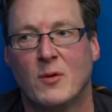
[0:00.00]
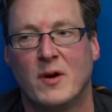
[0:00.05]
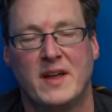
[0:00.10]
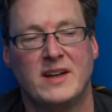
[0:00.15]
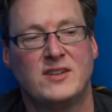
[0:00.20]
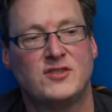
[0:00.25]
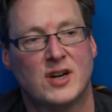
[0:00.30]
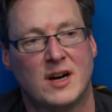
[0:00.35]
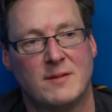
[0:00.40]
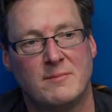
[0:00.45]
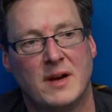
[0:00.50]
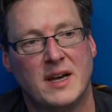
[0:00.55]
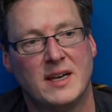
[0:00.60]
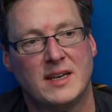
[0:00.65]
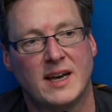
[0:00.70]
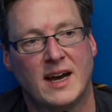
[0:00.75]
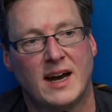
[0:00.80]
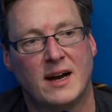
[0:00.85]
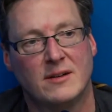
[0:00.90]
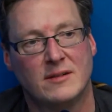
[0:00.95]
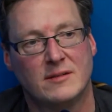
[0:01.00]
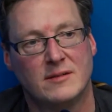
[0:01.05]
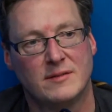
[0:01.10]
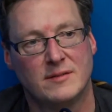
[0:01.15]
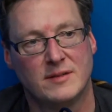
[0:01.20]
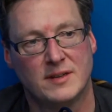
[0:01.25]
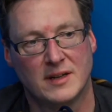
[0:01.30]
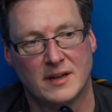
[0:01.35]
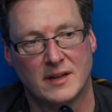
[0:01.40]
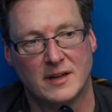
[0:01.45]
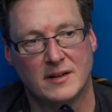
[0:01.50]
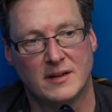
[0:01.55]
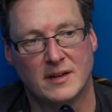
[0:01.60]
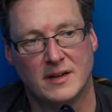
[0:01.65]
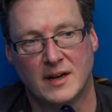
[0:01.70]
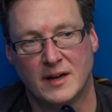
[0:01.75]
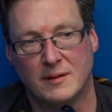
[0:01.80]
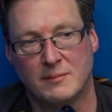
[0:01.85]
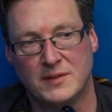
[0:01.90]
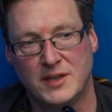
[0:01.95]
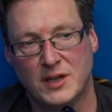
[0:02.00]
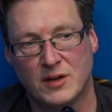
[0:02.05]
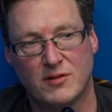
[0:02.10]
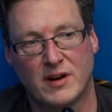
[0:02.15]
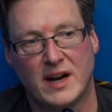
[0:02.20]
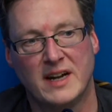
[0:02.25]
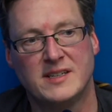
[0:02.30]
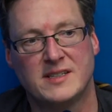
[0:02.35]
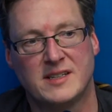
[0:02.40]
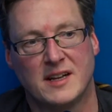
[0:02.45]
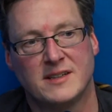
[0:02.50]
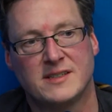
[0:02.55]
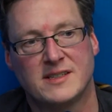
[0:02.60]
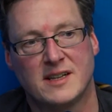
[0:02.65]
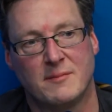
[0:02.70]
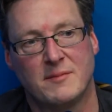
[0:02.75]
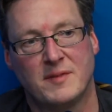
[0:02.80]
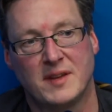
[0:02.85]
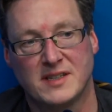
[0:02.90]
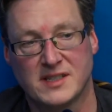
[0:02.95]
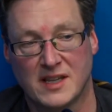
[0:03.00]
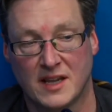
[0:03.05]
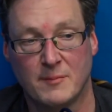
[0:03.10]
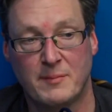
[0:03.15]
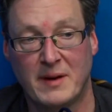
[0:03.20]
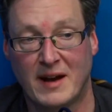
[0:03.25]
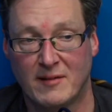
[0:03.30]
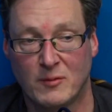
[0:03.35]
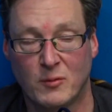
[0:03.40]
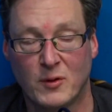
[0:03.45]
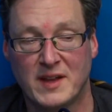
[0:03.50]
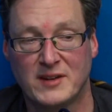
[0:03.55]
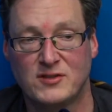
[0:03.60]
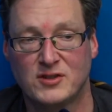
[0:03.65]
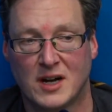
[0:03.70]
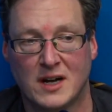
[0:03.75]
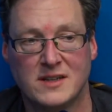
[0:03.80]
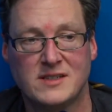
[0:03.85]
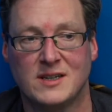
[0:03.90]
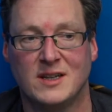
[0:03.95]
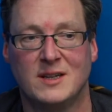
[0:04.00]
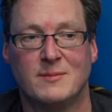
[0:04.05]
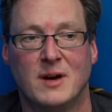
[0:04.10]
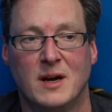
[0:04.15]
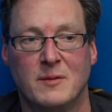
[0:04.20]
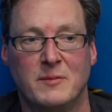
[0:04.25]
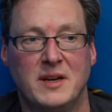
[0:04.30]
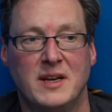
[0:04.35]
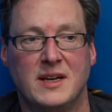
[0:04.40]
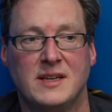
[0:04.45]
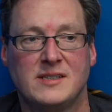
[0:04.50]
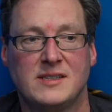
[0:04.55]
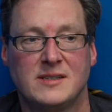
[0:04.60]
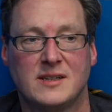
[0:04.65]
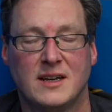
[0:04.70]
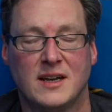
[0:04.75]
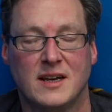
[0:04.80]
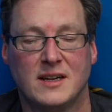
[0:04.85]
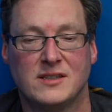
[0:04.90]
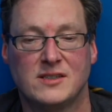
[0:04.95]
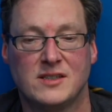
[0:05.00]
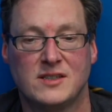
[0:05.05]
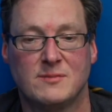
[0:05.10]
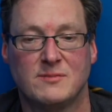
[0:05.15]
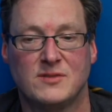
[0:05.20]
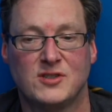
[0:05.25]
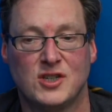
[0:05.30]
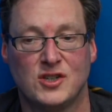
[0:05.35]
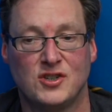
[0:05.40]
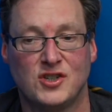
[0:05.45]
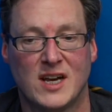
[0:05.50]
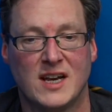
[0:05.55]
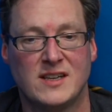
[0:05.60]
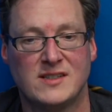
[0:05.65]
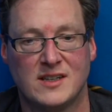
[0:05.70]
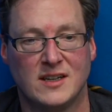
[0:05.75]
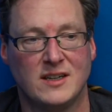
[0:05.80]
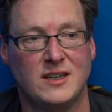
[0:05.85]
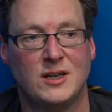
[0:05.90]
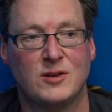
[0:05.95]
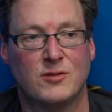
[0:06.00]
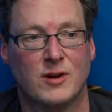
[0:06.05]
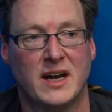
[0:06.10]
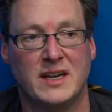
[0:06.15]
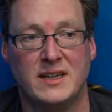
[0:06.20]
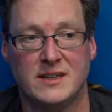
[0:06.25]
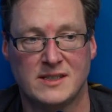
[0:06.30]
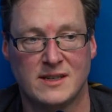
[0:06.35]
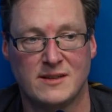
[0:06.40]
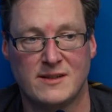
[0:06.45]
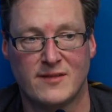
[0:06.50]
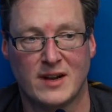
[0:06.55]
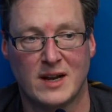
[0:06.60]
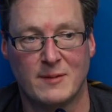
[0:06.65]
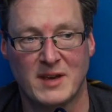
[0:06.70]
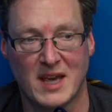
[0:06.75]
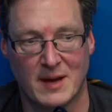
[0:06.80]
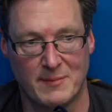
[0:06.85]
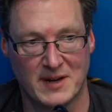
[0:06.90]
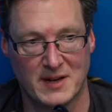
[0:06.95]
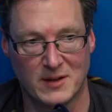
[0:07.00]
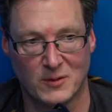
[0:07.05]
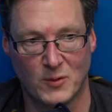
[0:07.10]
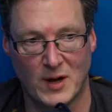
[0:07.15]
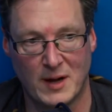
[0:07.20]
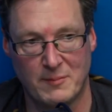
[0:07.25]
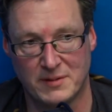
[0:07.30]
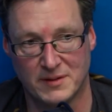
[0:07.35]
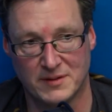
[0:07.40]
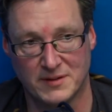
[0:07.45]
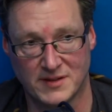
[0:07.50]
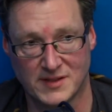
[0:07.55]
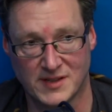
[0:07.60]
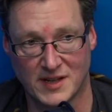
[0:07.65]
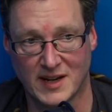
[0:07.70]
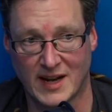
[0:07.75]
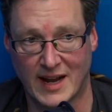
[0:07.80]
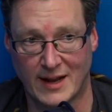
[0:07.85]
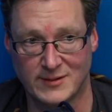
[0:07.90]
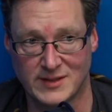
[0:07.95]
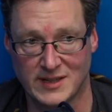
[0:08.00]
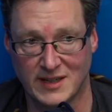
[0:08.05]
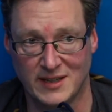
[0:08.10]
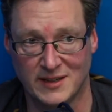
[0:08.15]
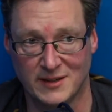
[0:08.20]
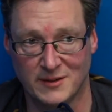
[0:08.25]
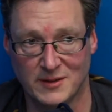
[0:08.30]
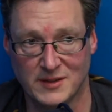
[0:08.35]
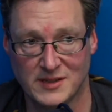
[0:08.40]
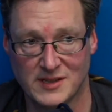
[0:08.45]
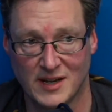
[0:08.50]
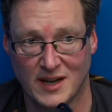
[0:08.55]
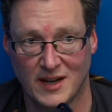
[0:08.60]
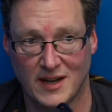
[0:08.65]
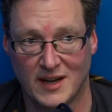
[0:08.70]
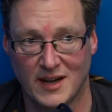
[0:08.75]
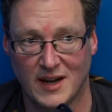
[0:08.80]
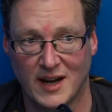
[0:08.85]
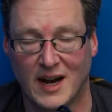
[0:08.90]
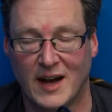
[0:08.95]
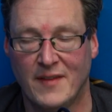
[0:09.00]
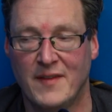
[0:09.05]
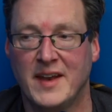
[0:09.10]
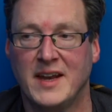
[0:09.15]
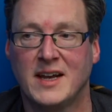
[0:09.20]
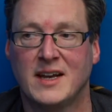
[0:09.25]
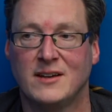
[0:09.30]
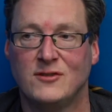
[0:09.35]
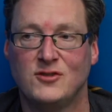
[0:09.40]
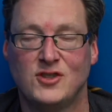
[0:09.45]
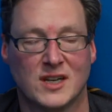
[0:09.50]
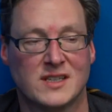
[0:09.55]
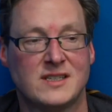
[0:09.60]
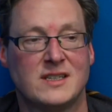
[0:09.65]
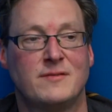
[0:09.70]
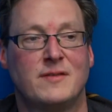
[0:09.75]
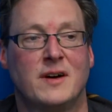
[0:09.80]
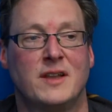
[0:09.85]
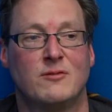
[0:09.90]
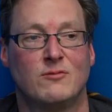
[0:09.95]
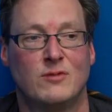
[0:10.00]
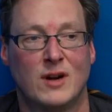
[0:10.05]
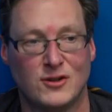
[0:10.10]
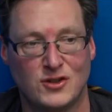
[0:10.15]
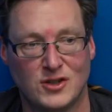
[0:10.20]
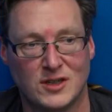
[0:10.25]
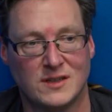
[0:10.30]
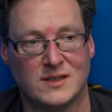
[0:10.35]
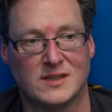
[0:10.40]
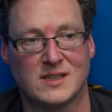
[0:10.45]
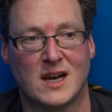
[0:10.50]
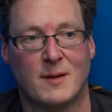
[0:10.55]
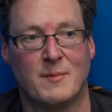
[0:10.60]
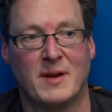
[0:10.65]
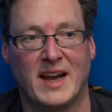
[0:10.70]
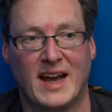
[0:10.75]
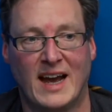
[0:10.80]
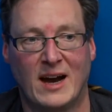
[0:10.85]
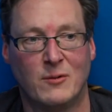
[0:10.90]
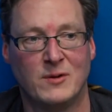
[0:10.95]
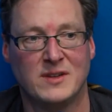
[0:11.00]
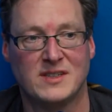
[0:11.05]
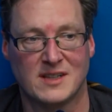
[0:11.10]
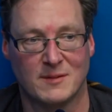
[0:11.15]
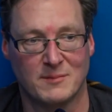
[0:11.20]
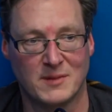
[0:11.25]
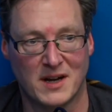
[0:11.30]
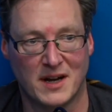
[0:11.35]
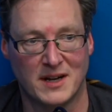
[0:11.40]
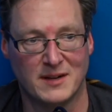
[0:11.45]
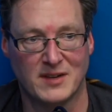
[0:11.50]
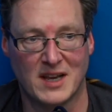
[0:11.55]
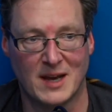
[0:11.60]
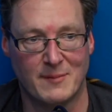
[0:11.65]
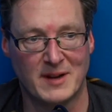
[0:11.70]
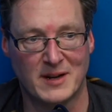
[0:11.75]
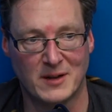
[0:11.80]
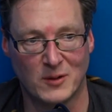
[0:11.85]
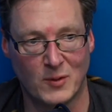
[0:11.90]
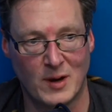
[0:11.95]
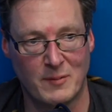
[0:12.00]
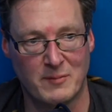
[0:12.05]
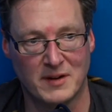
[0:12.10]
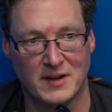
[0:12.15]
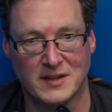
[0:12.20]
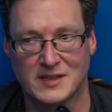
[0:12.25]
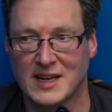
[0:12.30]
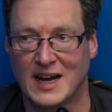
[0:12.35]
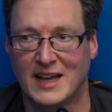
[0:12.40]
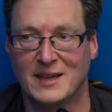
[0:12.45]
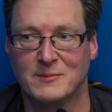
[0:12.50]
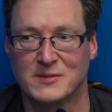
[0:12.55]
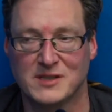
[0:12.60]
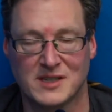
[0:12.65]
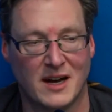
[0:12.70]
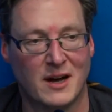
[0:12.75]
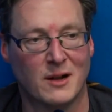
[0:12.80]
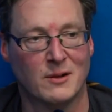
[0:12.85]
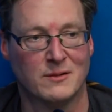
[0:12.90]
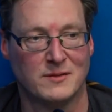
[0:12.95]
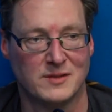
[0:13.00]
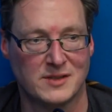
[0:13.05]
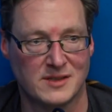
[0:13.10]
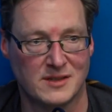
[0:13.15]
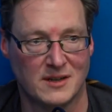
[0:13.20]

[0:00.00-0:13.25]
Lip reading: Where they try and make out that Ukraine's done something. So apparently what they're trying to do at the moment is suggest that Ukrainians have developed chemical weapons that they're going to use. And then it can justify the Russians coming out with some kind of chemical weapon attack themselves.